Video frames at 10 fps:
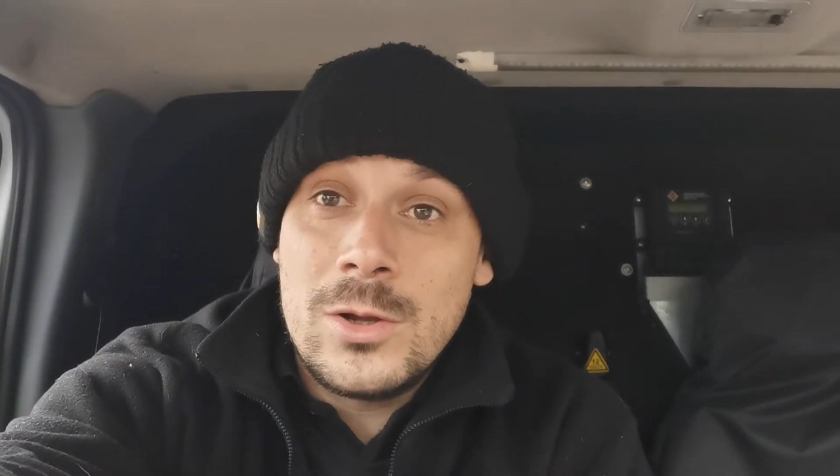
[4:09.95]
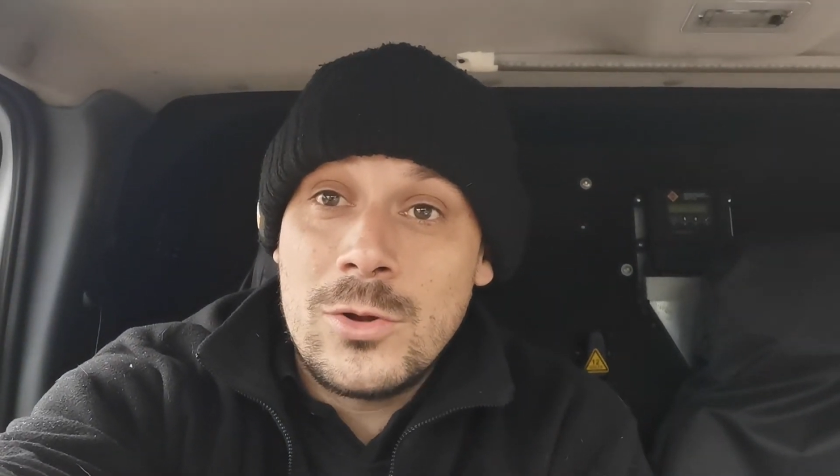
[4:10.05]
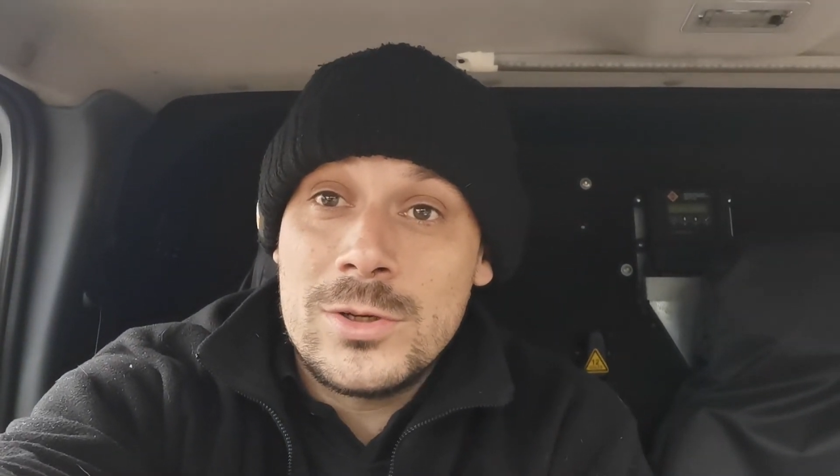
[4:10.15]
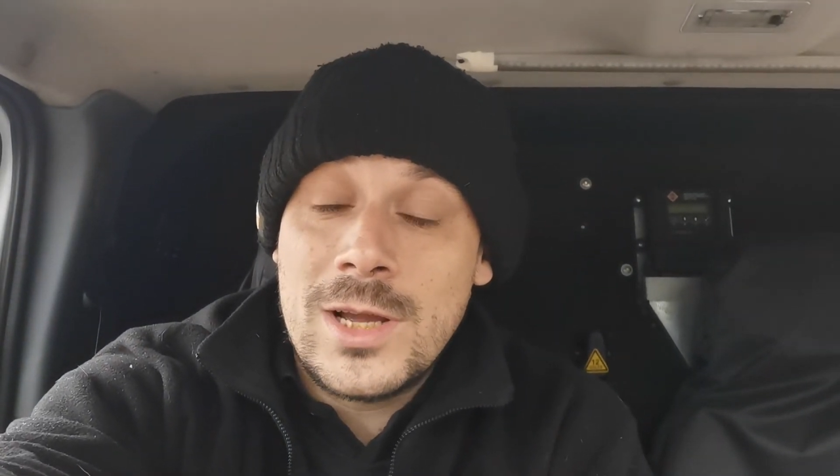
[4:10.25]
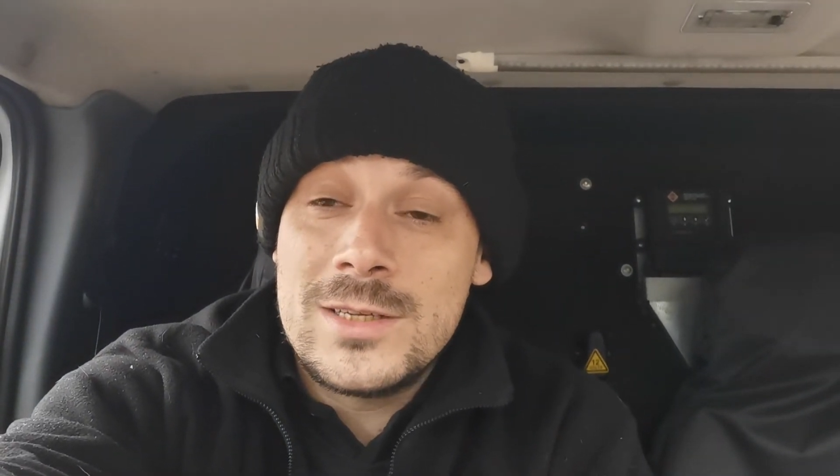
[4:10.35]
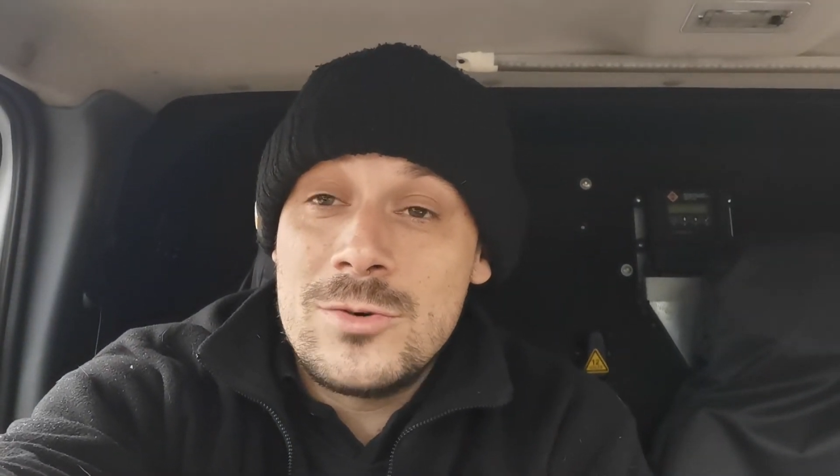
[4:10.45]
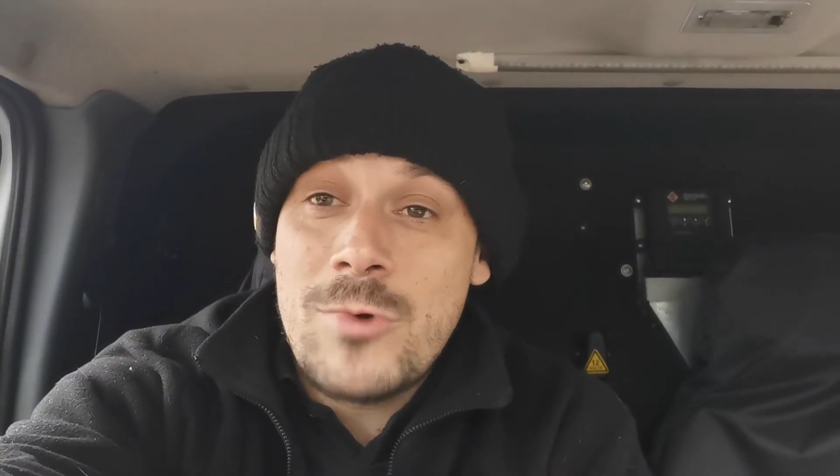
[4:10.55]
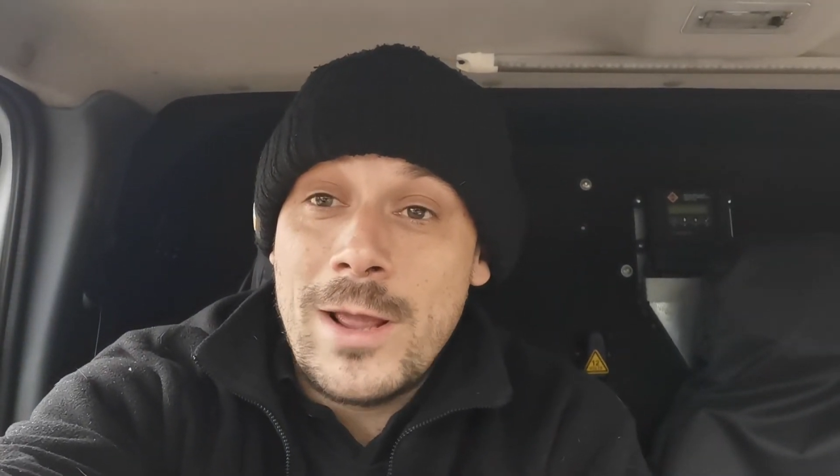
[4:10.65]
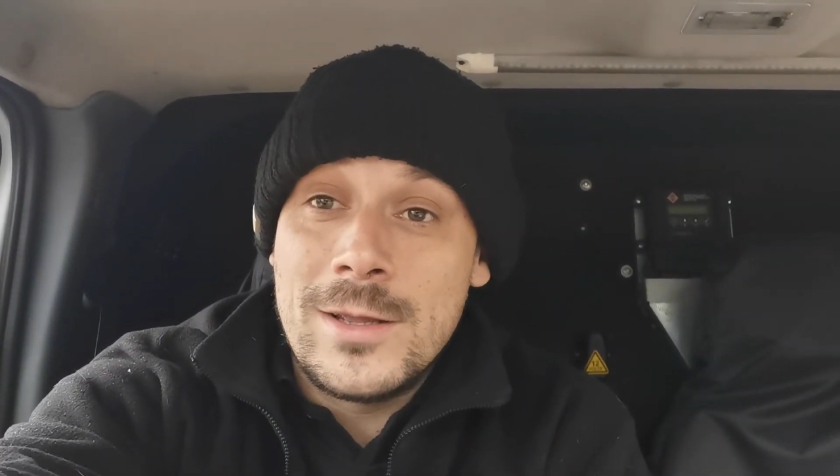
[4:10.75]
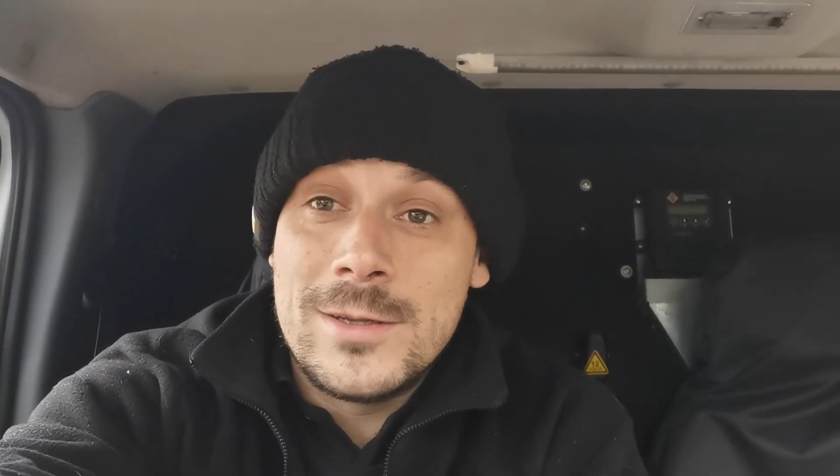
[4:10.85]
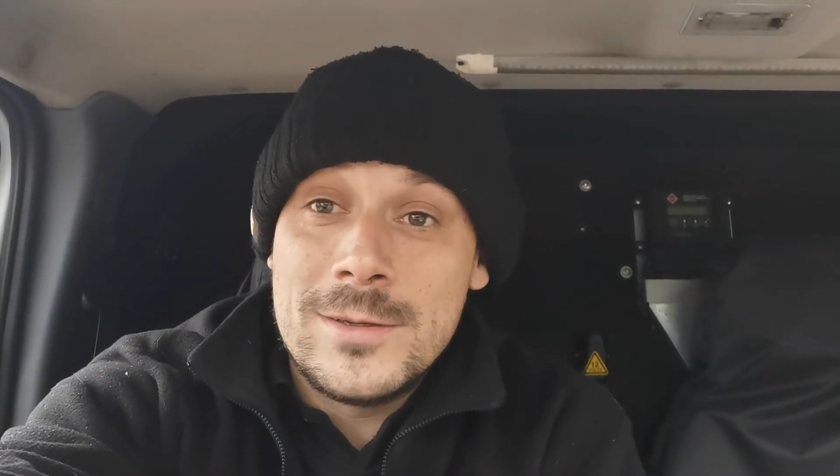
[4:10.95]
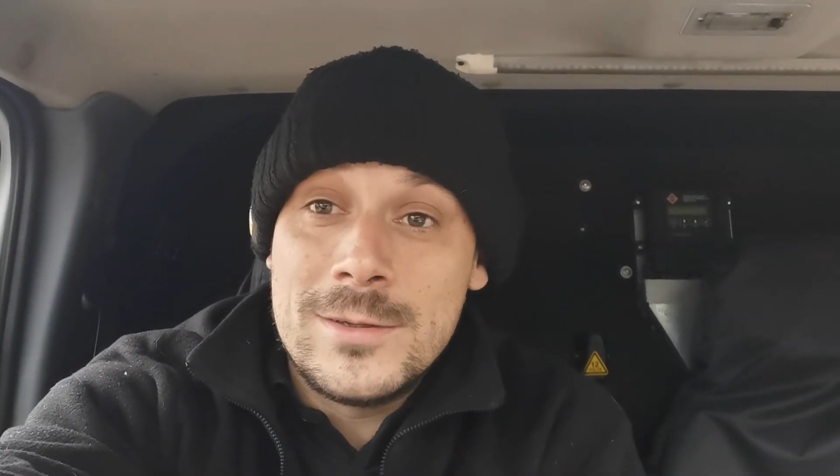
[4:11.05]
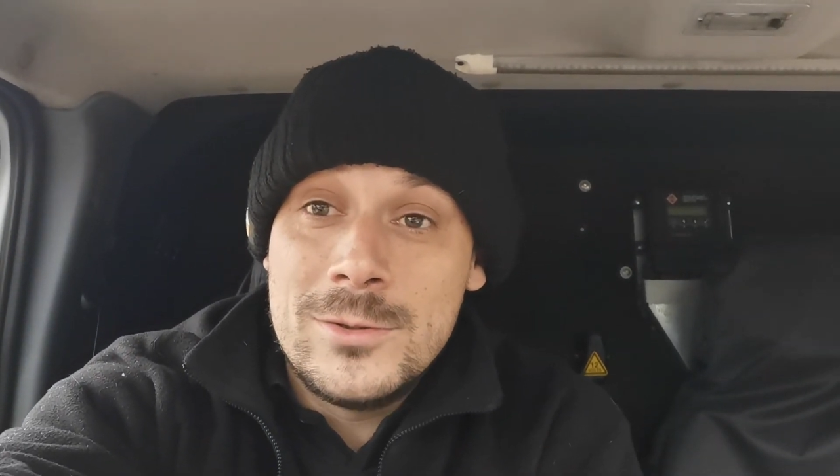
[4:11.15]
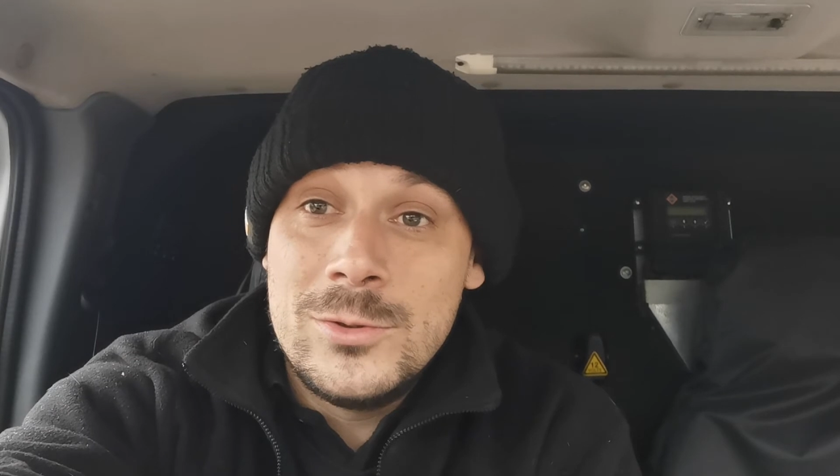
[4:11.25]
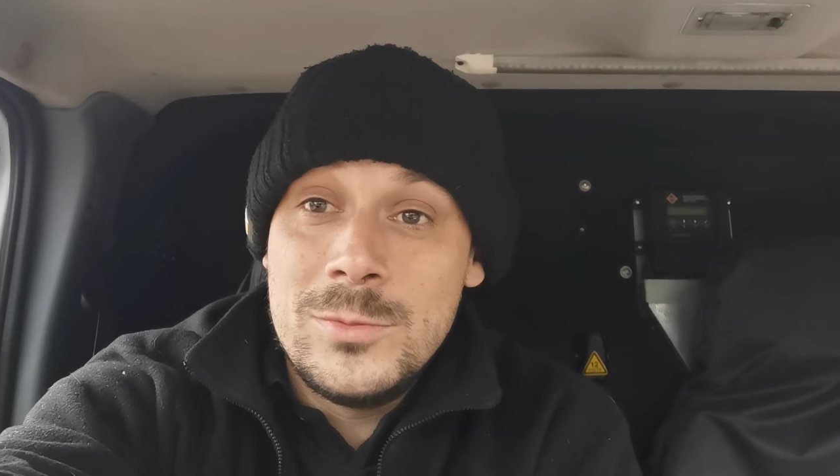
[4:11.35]
contacted Renk,
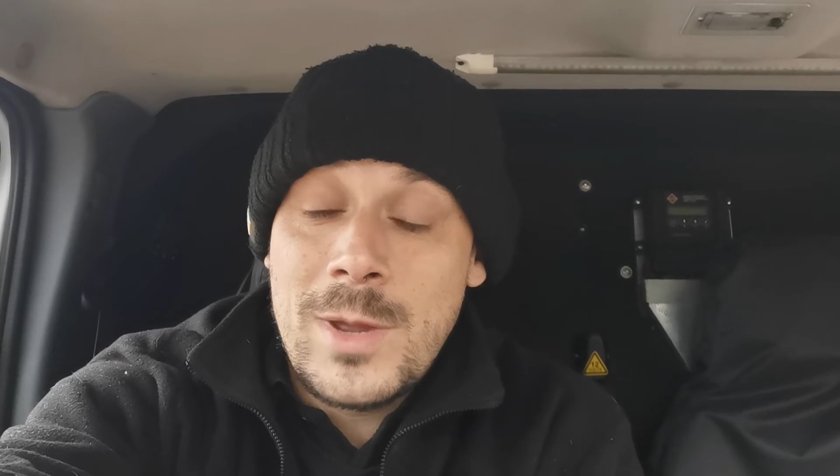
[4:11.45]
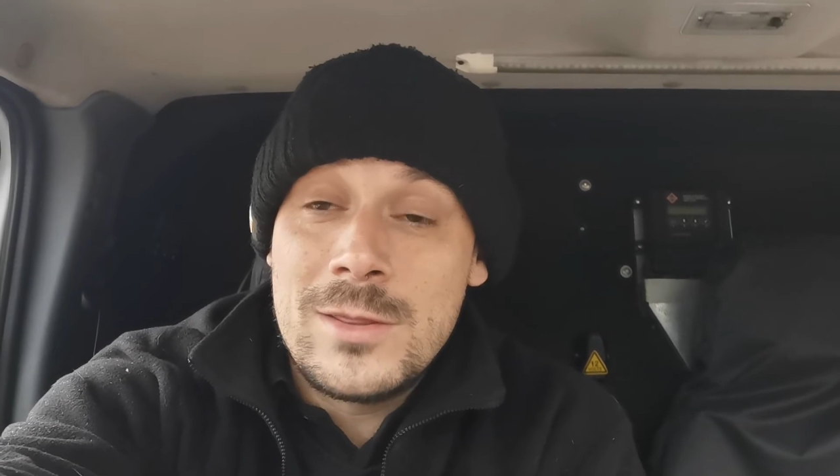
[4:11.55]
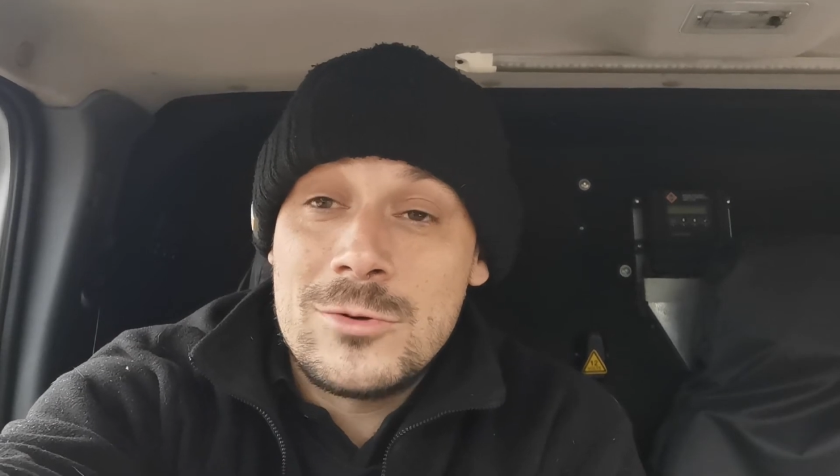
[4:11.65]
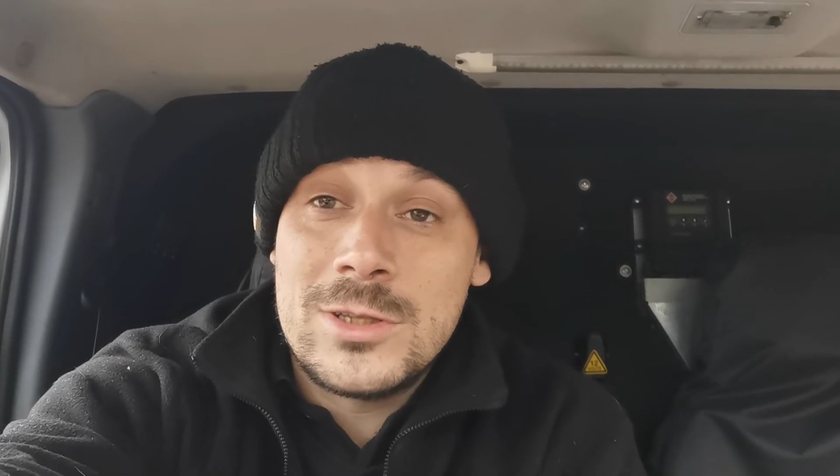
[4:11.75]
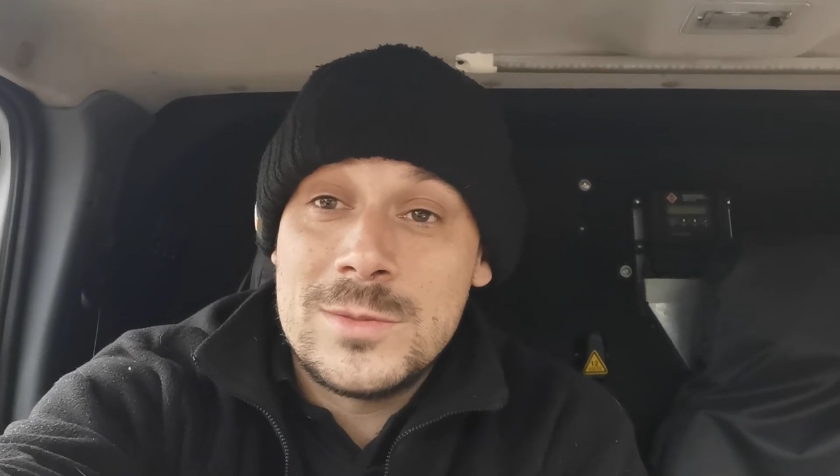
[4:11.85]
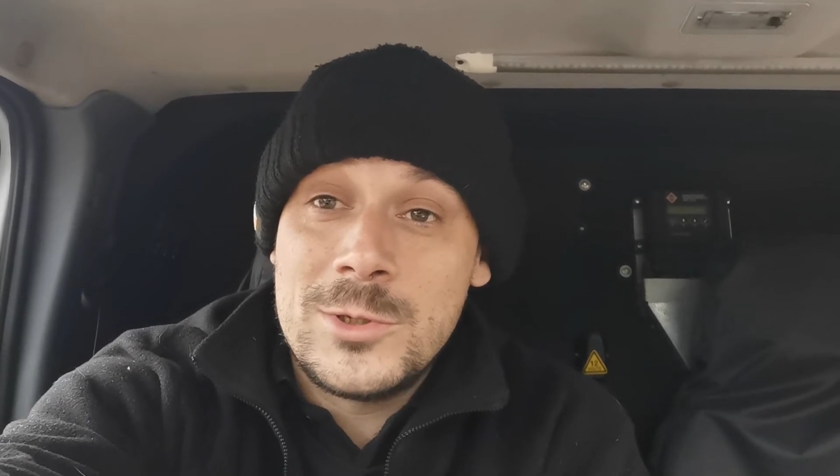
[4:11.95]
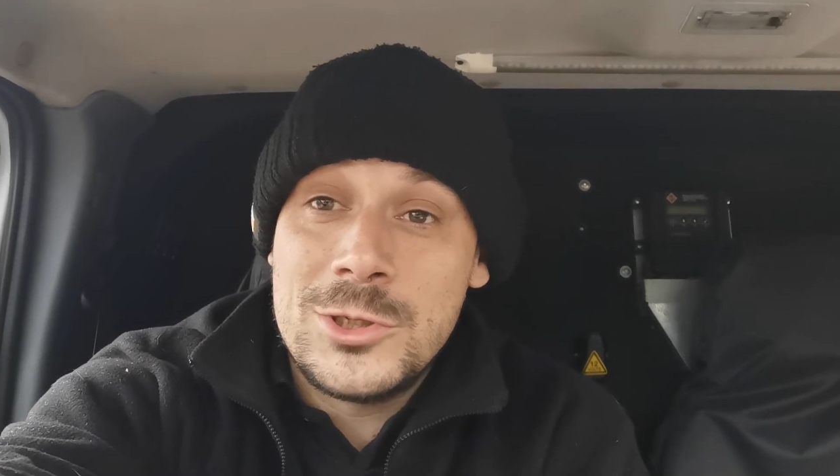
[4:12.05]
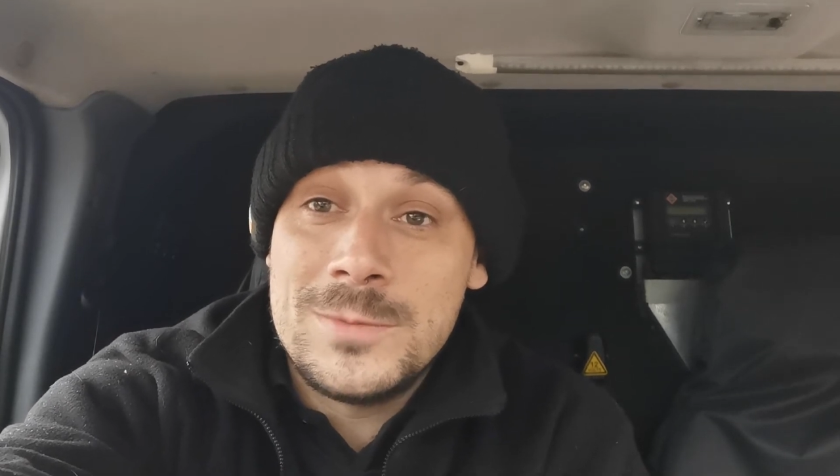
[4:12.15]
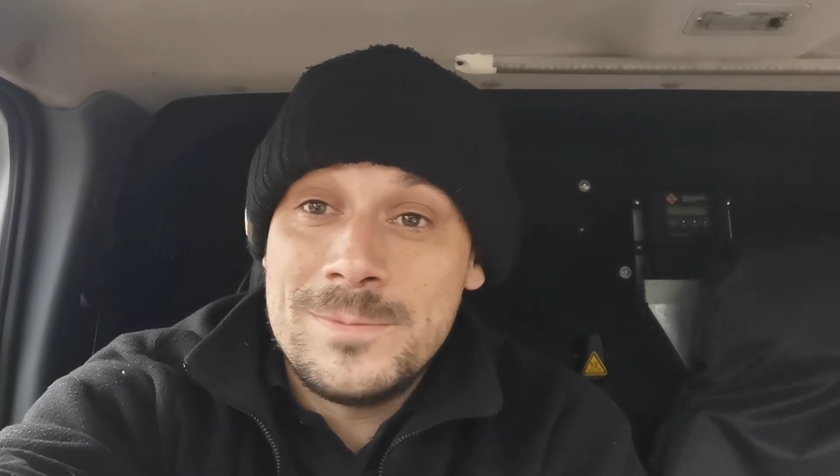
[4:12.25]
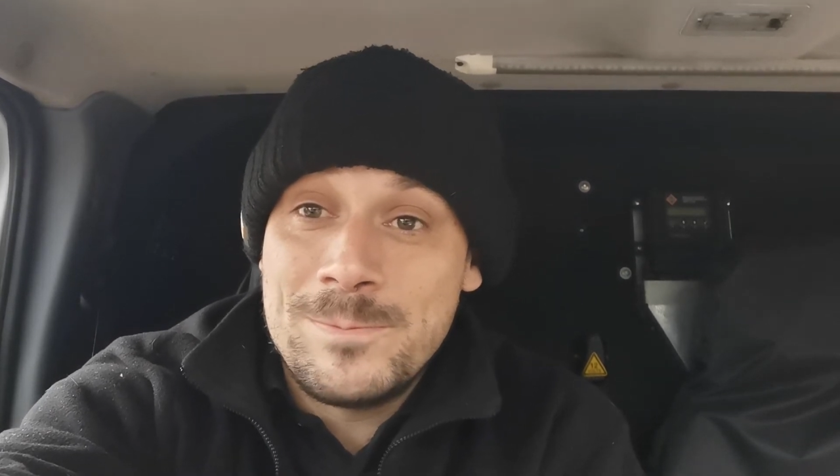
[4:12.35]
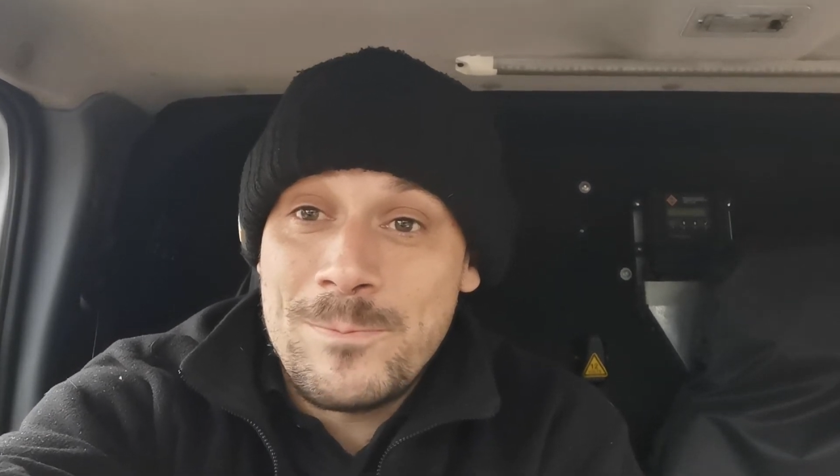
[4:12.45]
who made the transmission.